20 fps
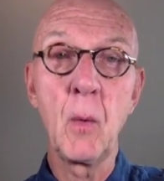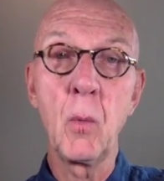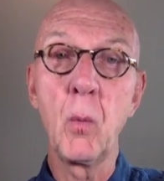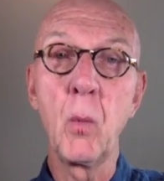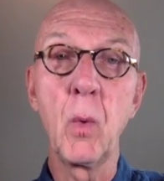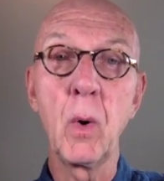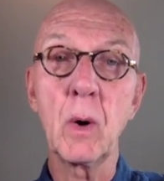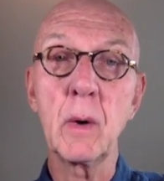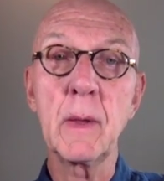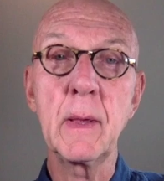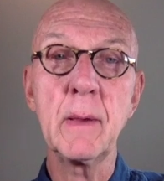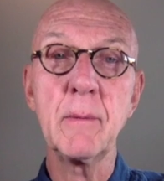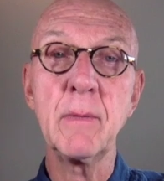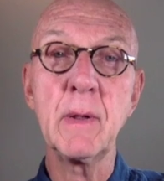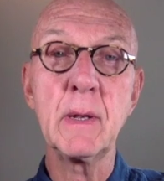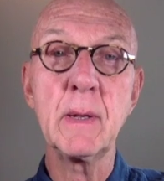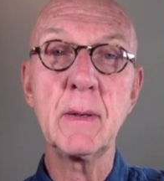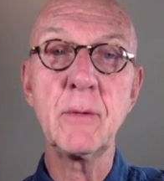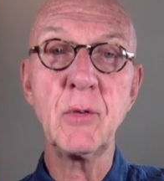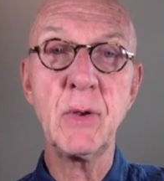were
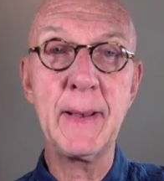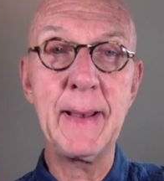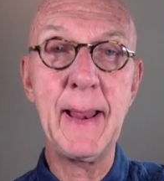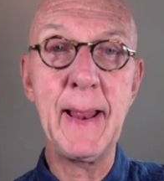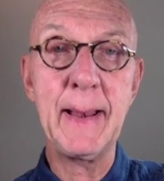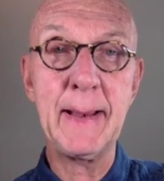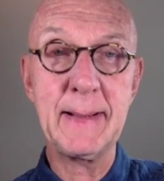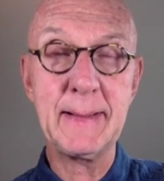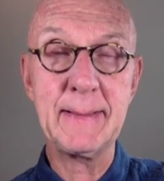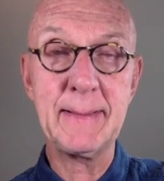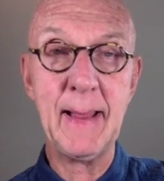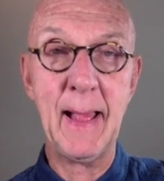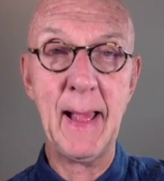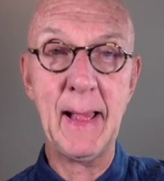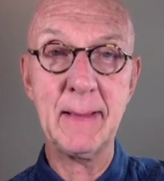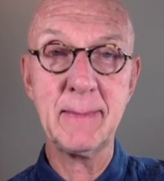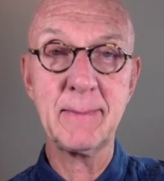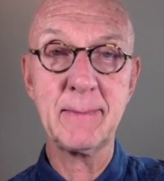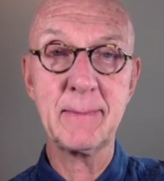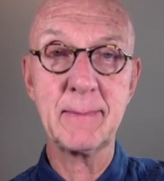given genetic
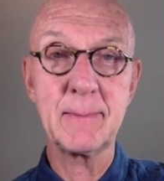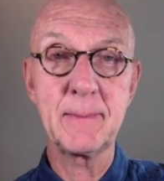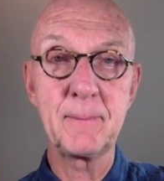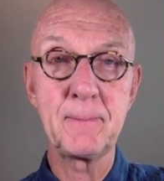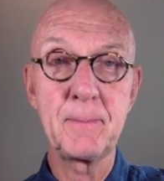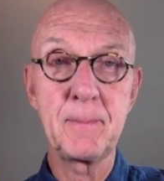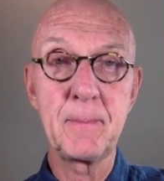tests.